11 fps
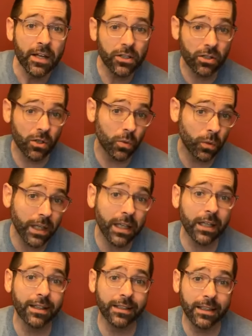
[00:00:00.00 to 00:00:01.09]
so
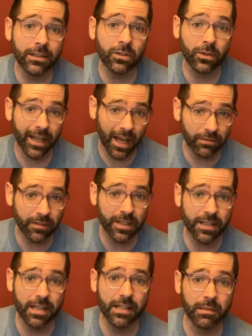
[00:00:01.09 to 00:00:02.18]
we need to in every
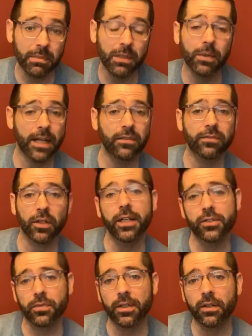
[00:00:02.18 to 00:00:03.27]
season be ready for
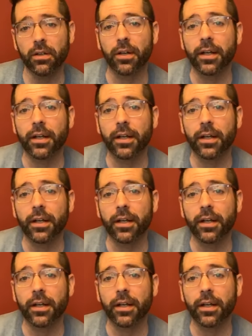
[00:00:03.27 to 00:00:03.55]
his return.